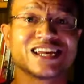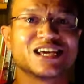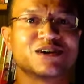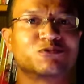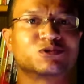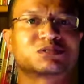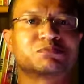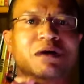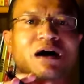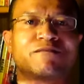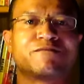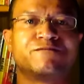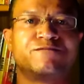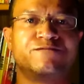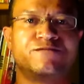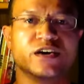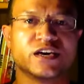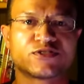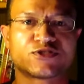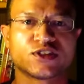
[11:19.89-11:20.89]
It was my
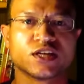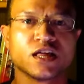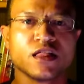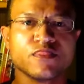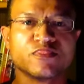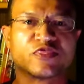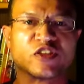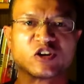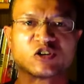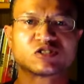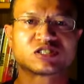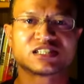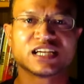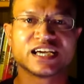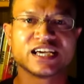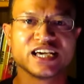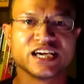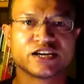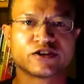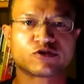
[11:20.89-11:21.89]
5th Thursday
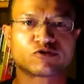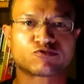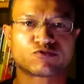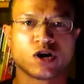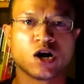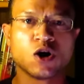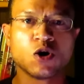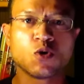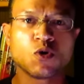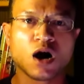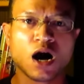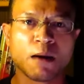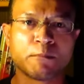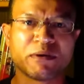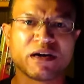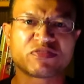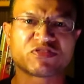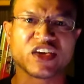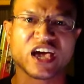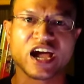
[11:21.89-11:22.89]
in a row up
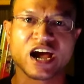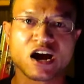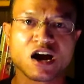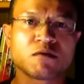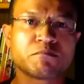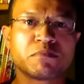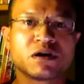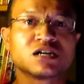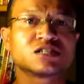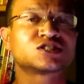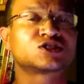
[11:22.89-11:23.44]
at the Airbus,